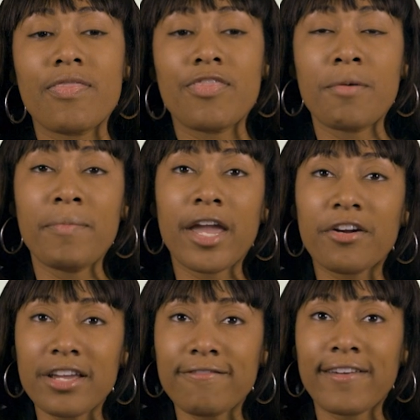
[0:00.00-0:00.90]
The
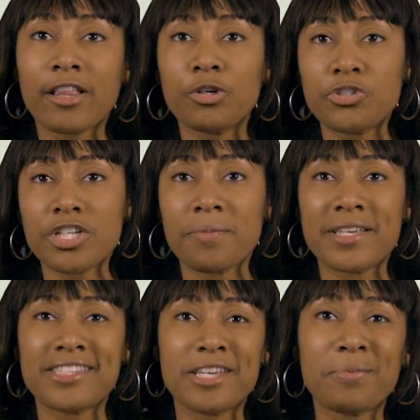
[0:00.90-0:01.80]
merit fellowship
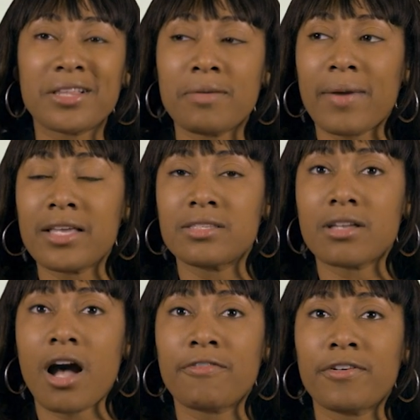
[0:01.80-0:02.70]
is typically based
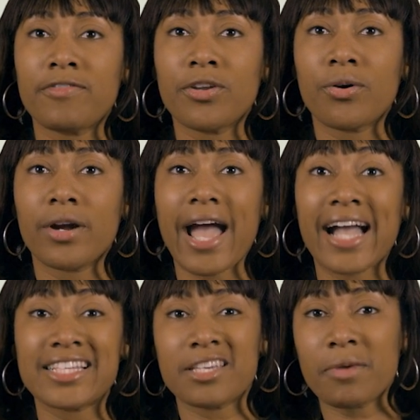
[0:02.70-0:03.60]
off of your
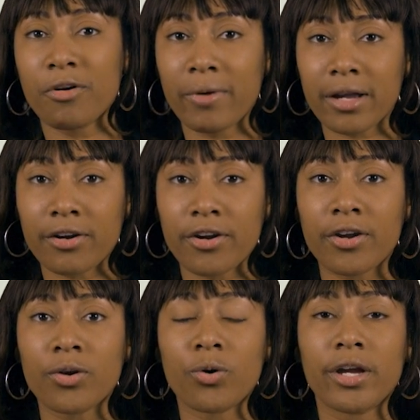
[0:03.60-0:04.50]
academic
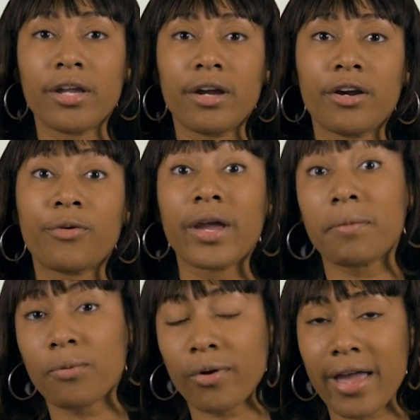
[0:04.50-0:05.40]
record or your
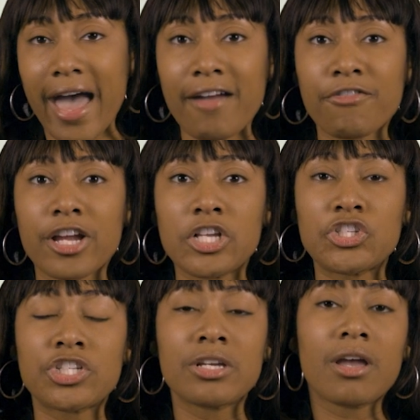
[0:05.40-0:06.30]
grade point average
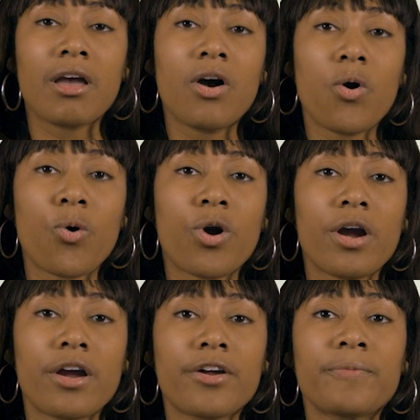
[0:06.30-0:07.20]

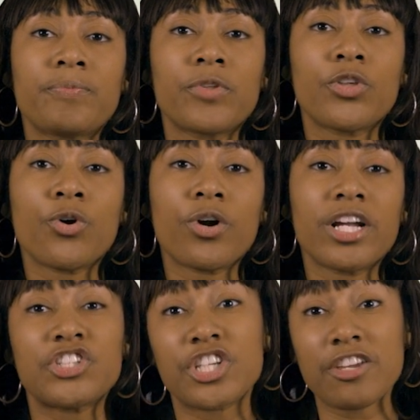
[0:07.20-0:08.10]
or your
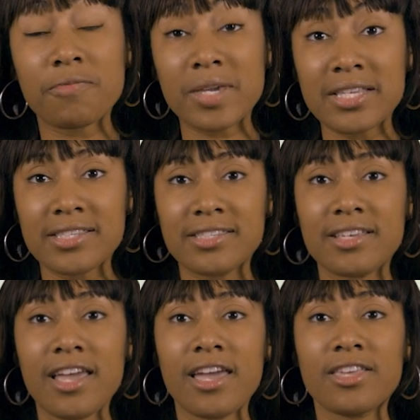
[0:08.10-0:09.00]
achievements
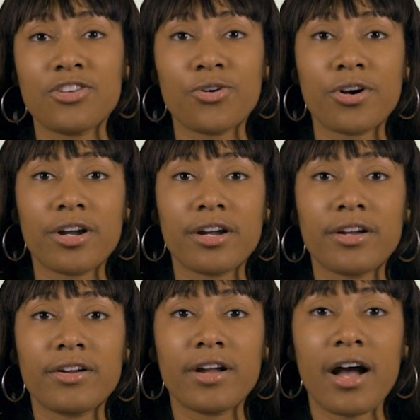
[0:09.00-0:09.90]
in
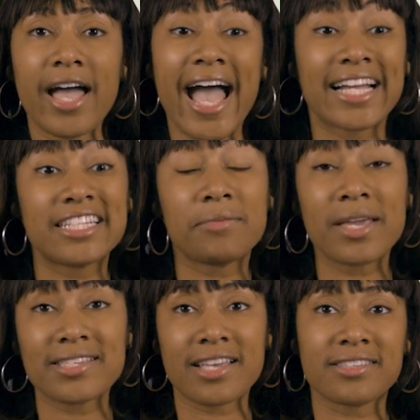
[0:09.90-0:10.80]
your
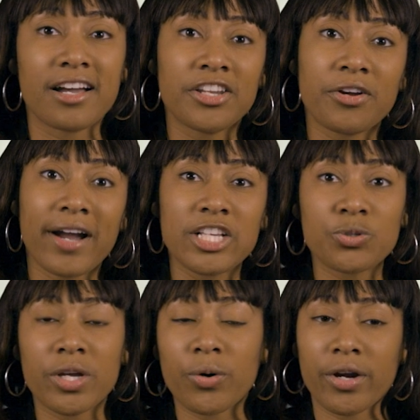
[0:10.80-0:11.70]
academics as an
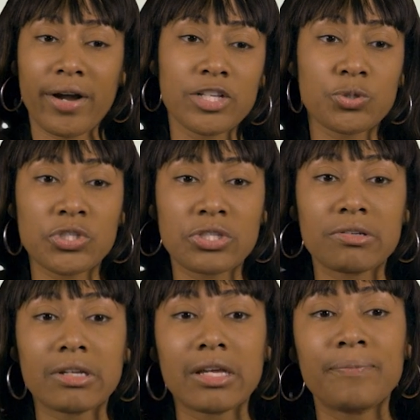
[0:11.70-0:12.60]
undergraduate or graduate
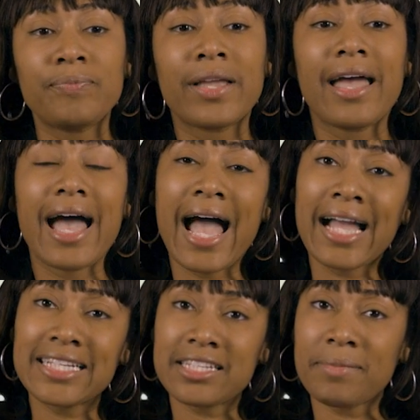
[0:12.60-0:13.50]
student.
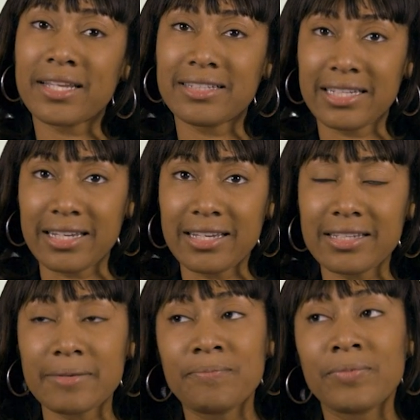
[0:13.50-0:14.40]
Academic need